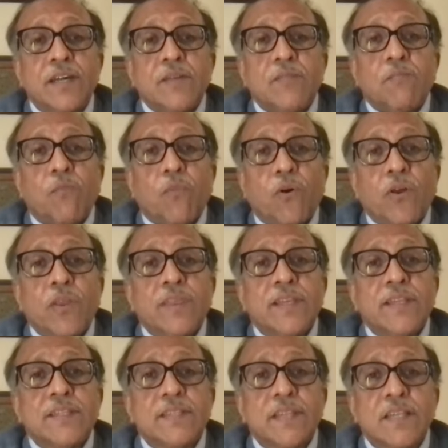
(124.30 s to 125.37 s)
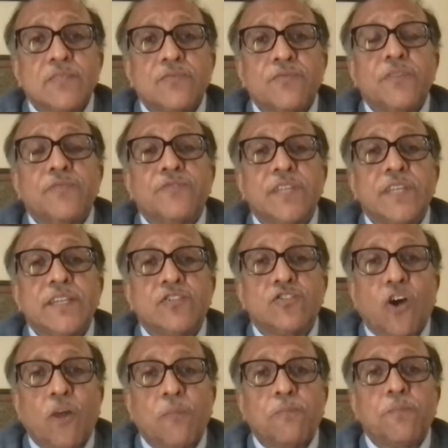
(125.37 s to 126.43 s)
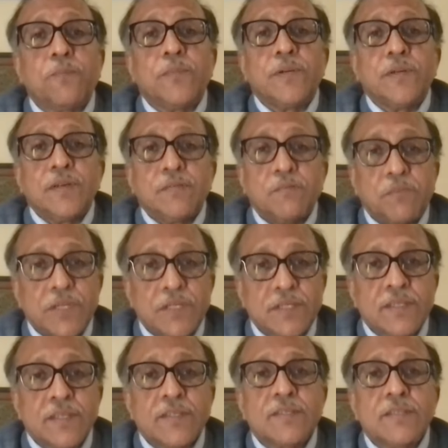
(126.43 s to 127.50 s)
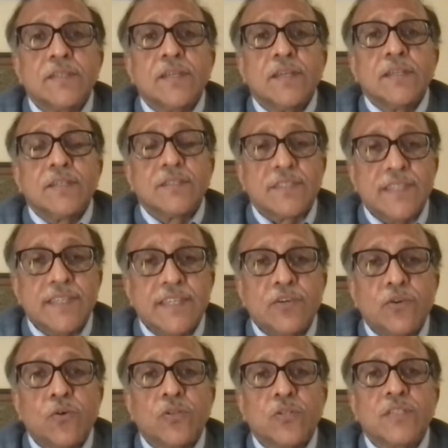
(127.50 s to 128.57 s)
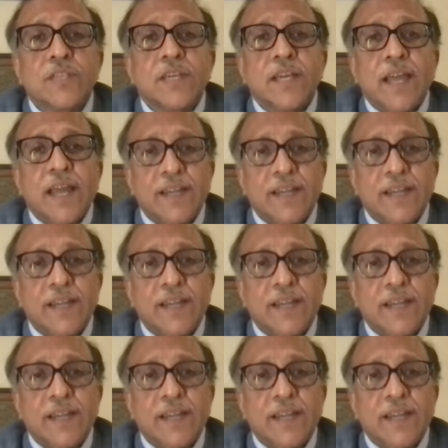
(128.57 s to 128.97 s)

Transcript: more than 650 top business CEOs and